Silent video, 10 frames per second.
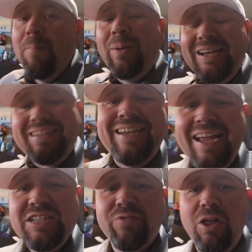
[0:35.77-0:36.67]
But in
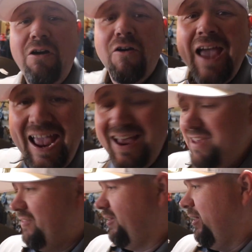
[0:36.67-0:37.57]
today's vlog,
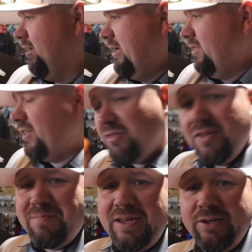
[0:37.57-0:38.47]
as the
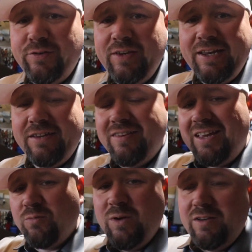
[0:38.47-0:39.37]
thumbnail says,
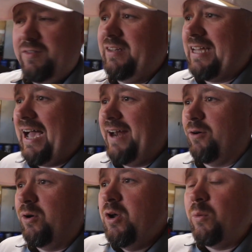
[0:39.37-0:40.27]
as well as the
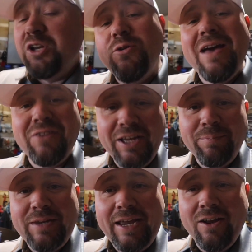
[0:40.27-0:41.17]
title, we do have an
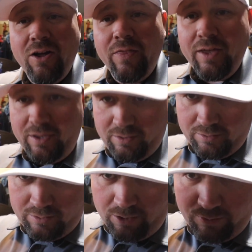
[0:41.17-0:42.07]
update on the,
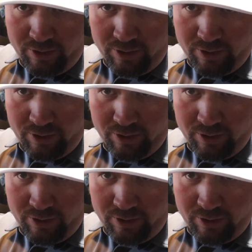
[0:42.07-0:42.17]
oh